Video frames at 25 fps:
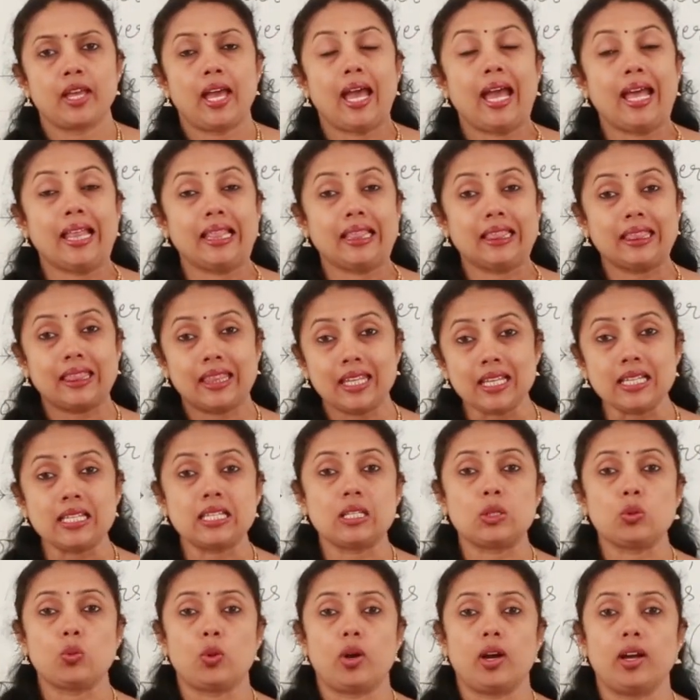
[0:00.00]
And
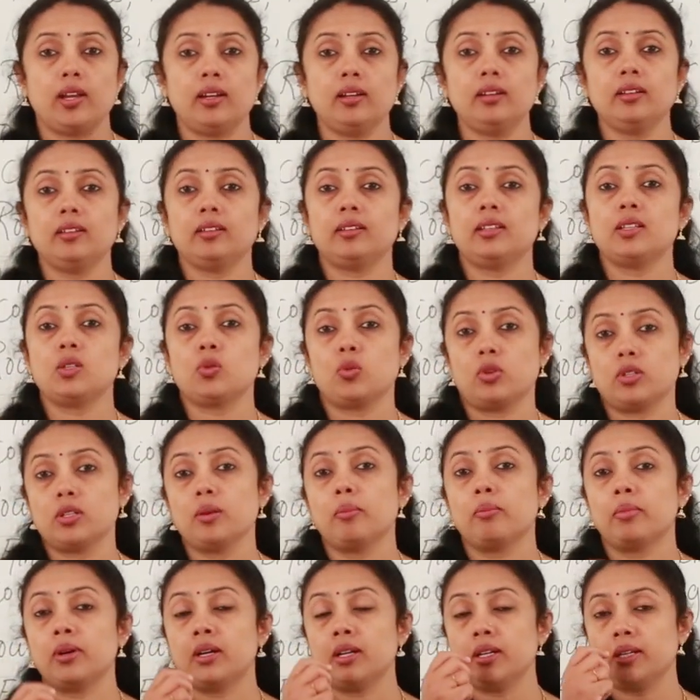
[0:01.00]
this one, this was a
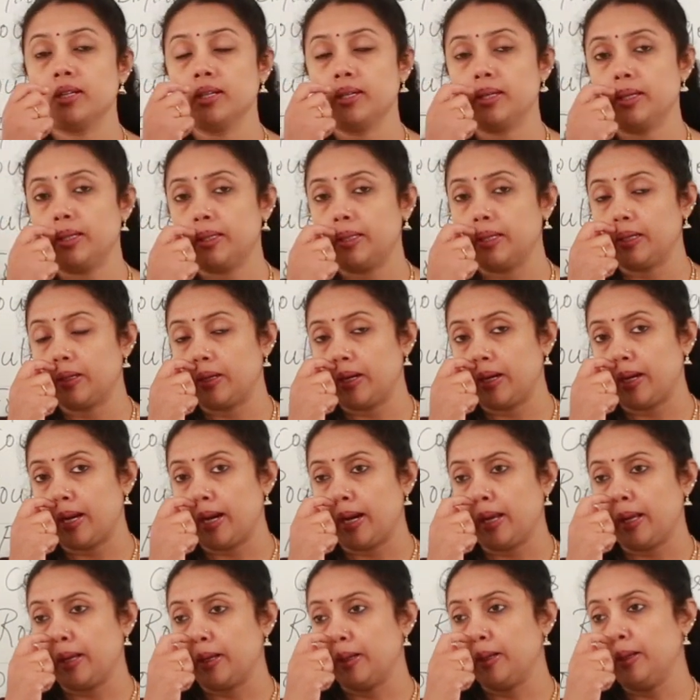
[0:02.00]
murder that had
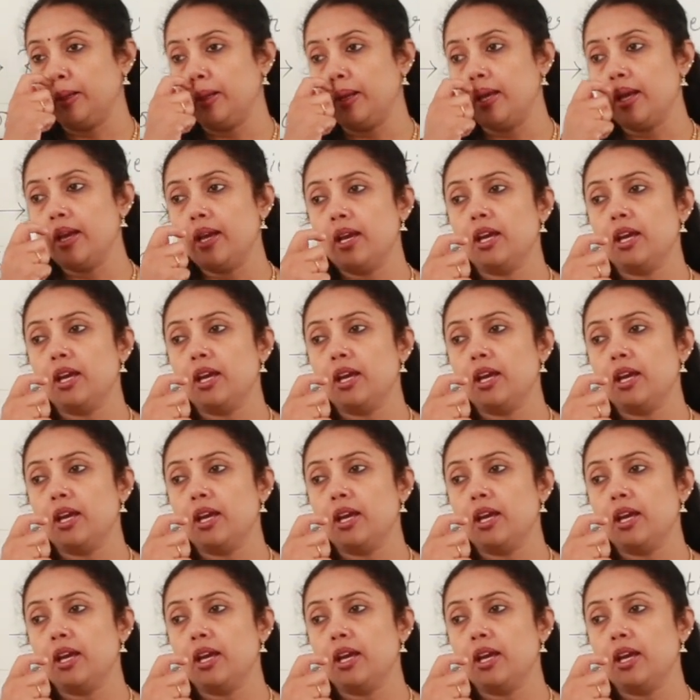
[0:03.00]
occurred.